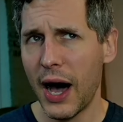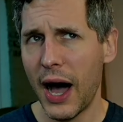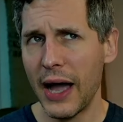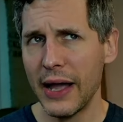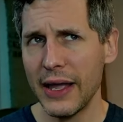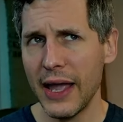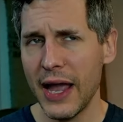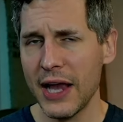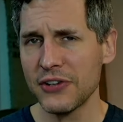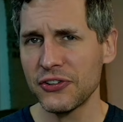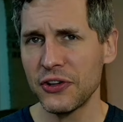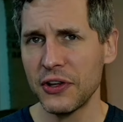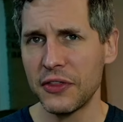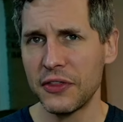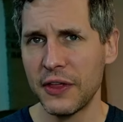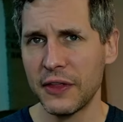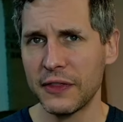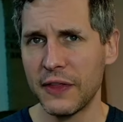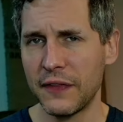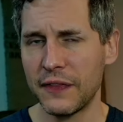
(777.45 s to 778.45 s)
I actually
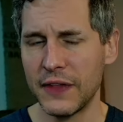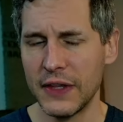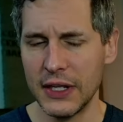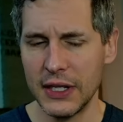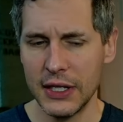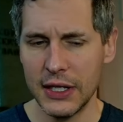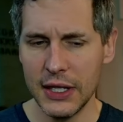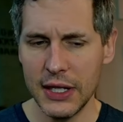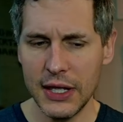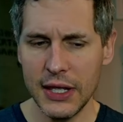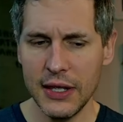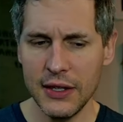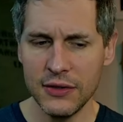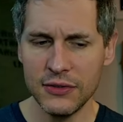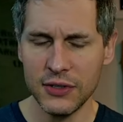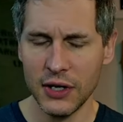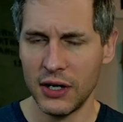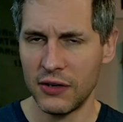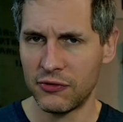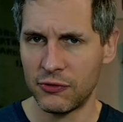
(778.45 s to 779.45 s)
think that the
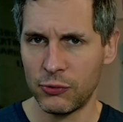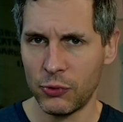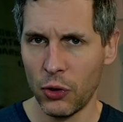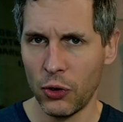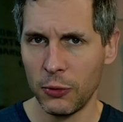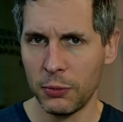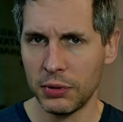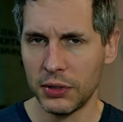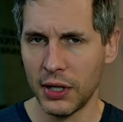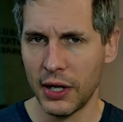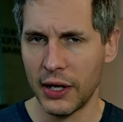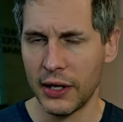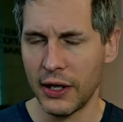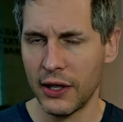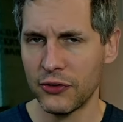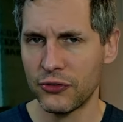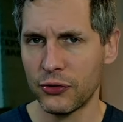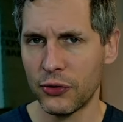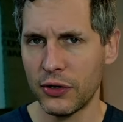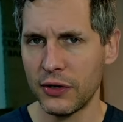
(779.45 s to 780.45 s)
ease of
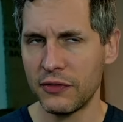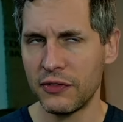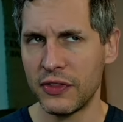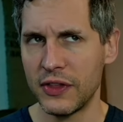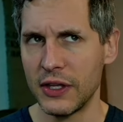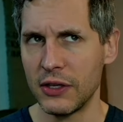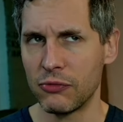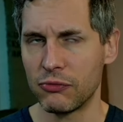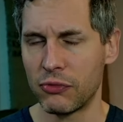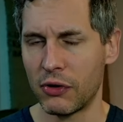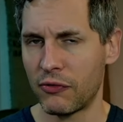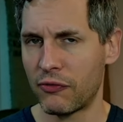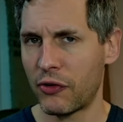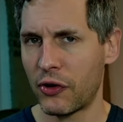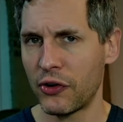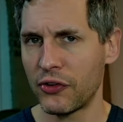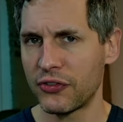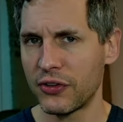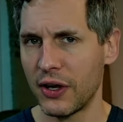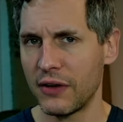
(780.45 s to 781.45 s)
roleplay is sort of the
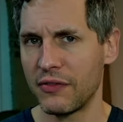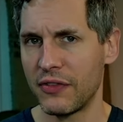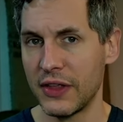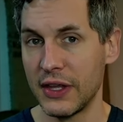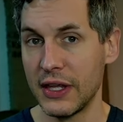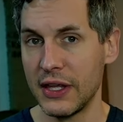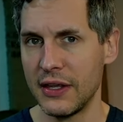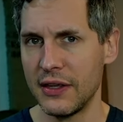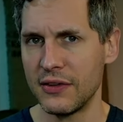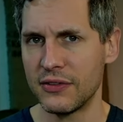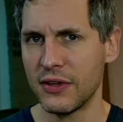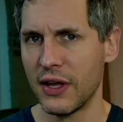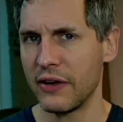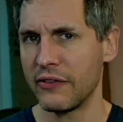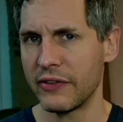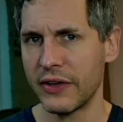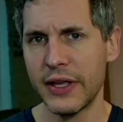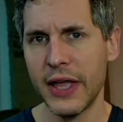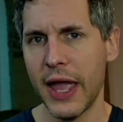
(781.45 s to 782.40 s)
reverse of the ease of